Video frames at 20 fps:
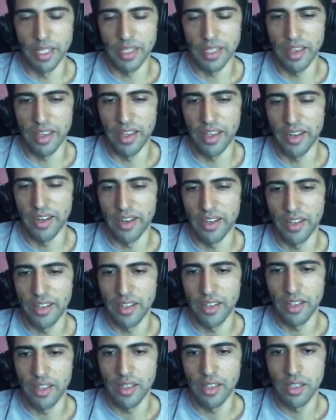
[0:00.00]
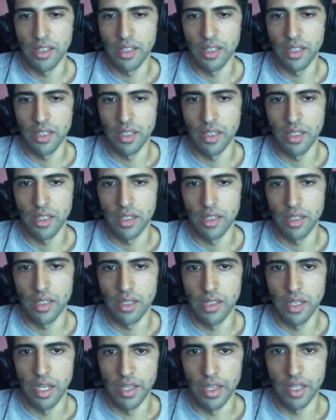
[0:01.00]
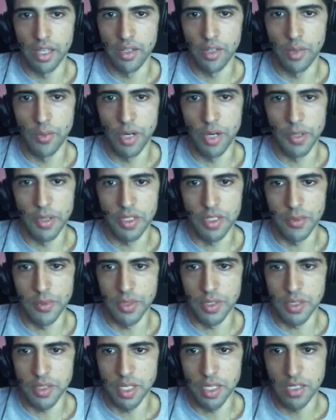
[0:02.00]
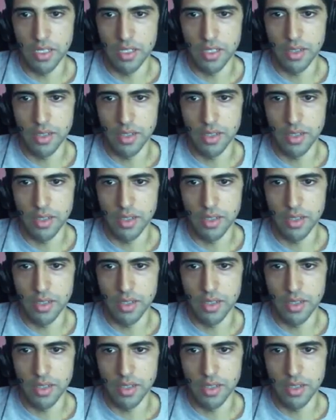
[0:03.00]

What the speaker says: that. And then you're pretty much done with the stage.